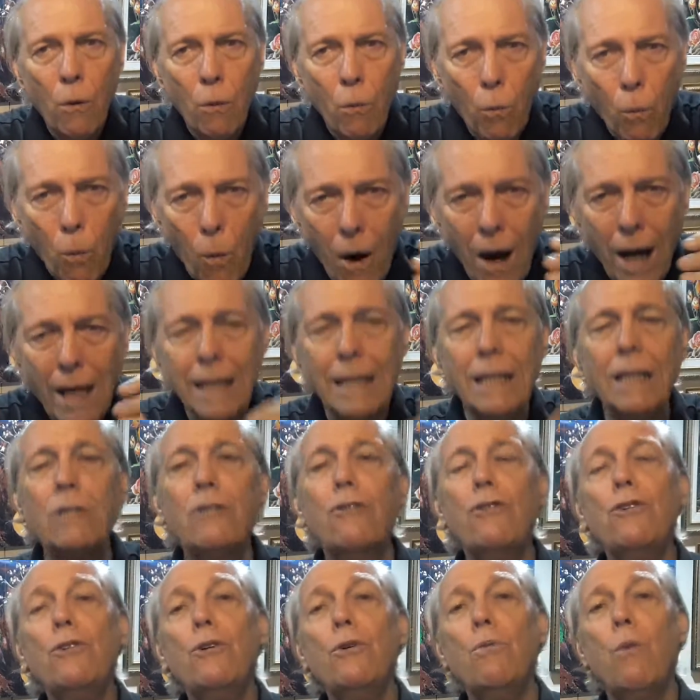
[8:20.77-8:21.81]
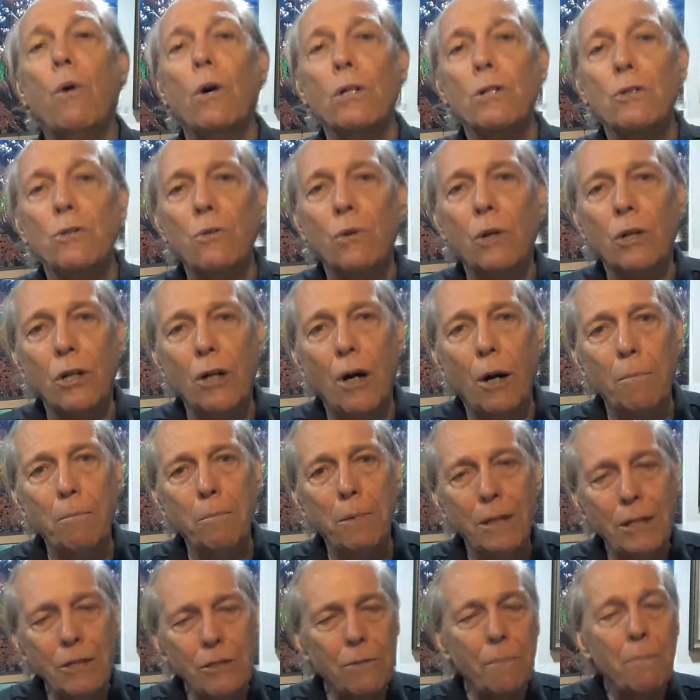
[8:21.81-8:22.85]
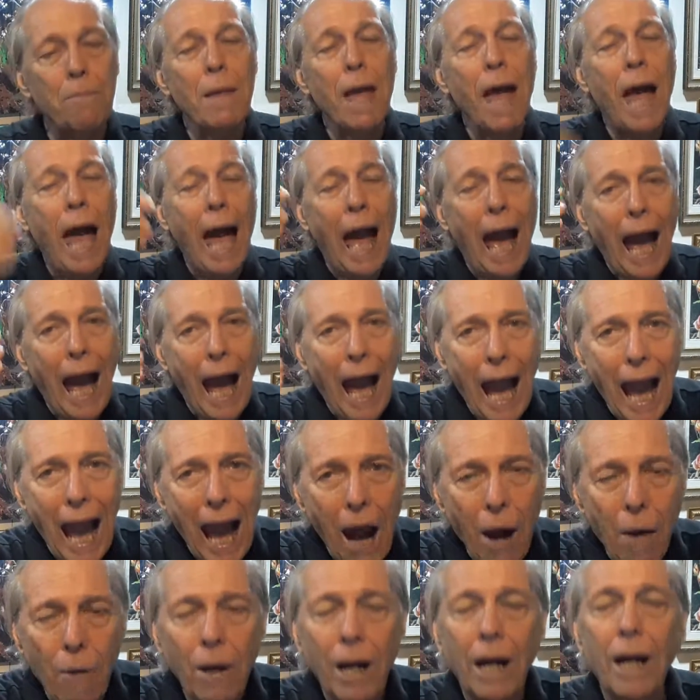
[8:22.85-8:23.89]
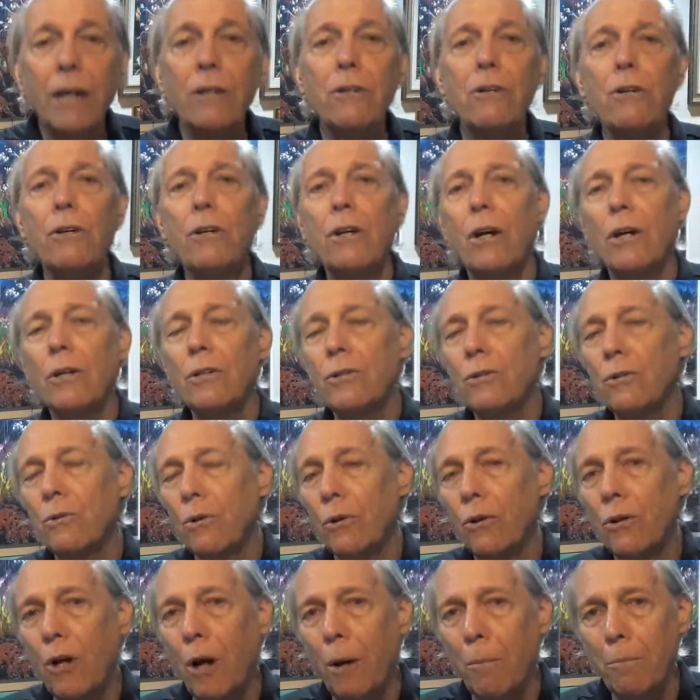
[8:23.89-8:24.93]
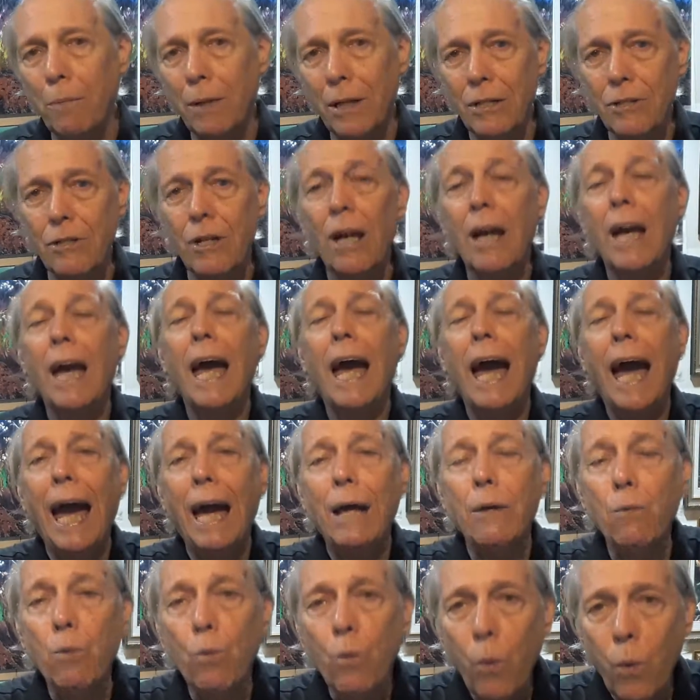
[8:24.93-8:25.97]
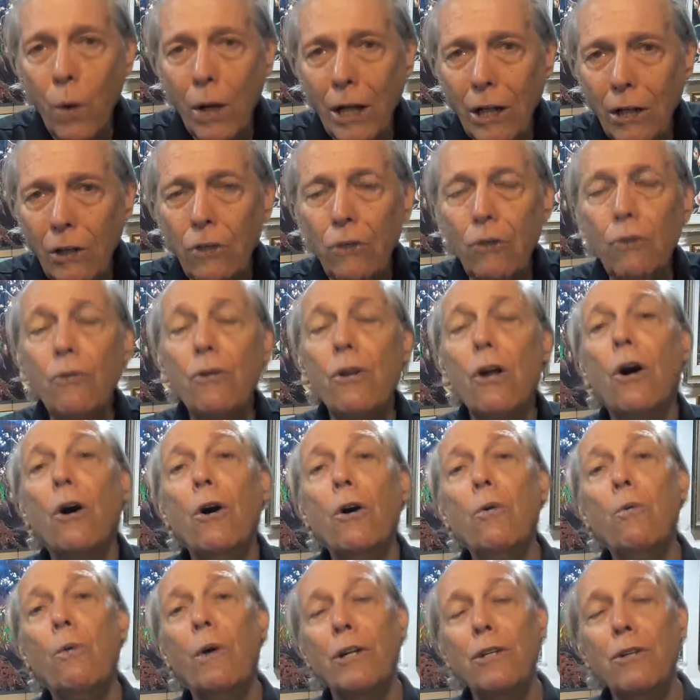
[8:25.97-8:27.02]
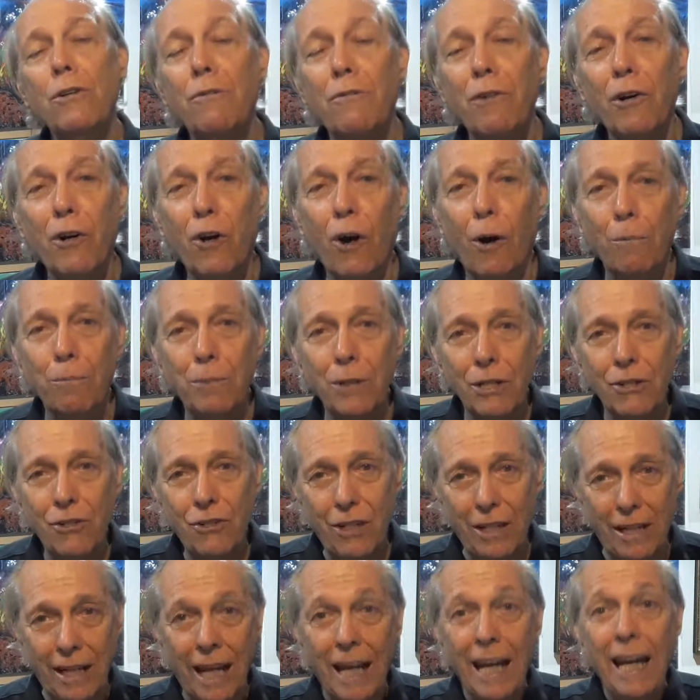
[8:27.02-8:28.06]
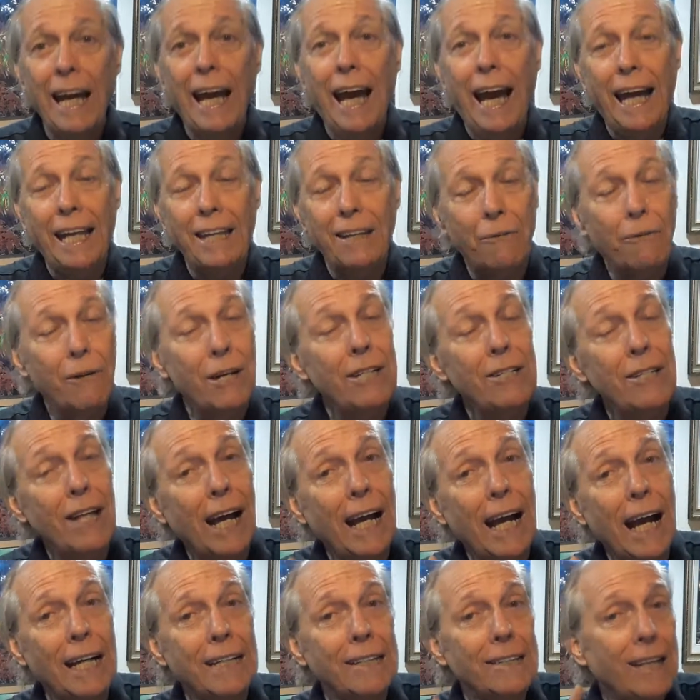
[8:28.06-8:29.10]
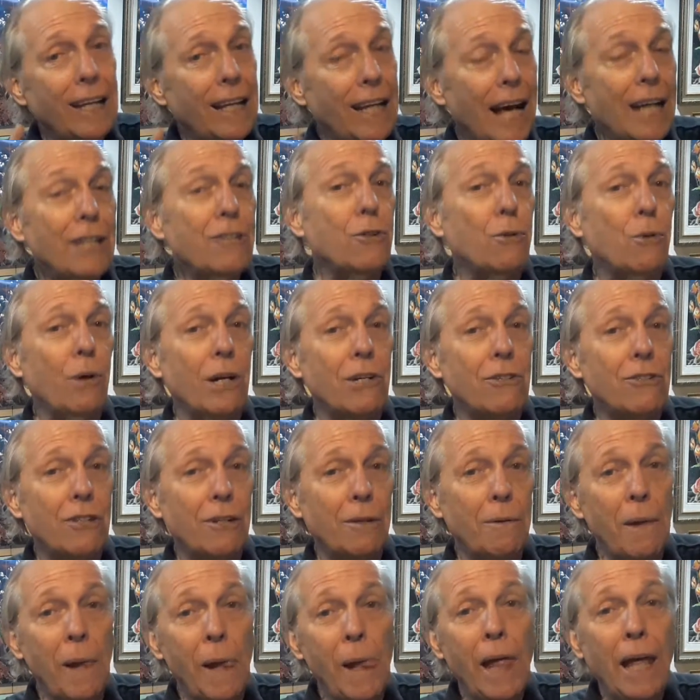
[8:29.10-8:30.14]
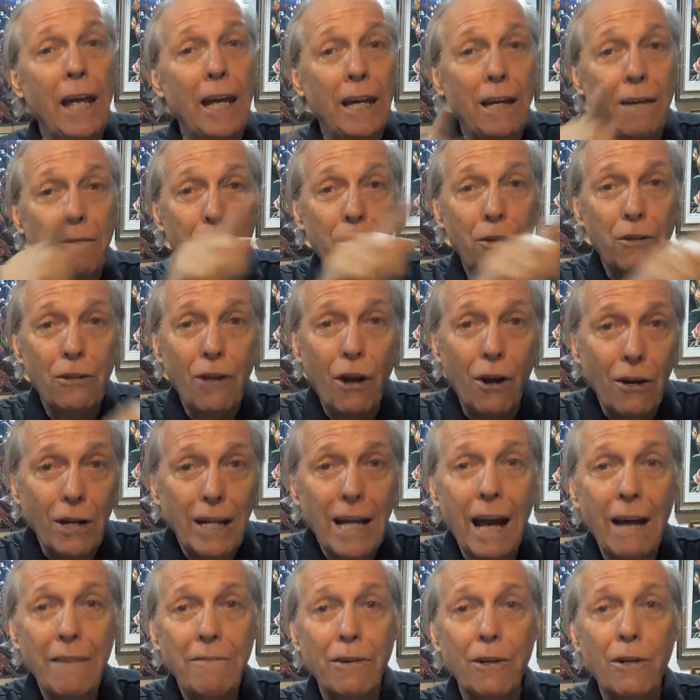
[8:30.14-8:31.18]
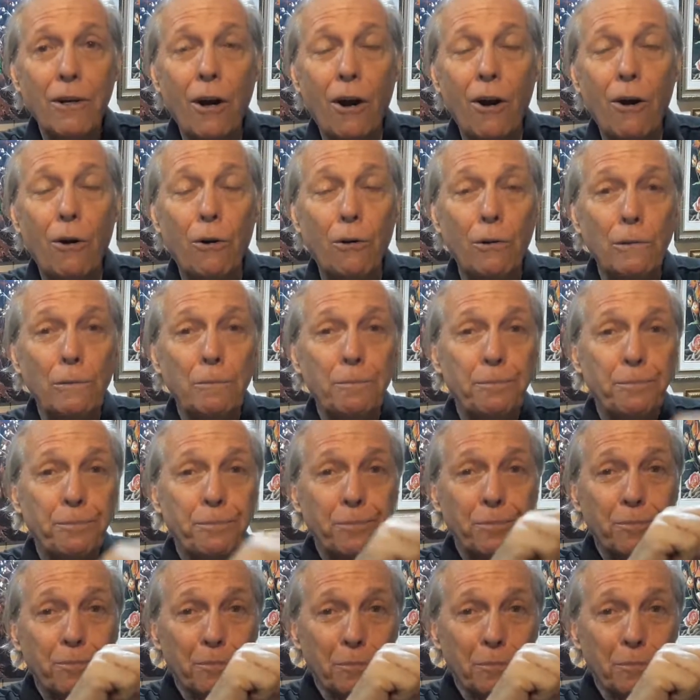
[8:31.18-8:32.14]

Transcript: What do you want to accomplish? How are you going to accomplish? And will you know when you've accomplished it? And the reason I asked the last question, if you don't have a goal,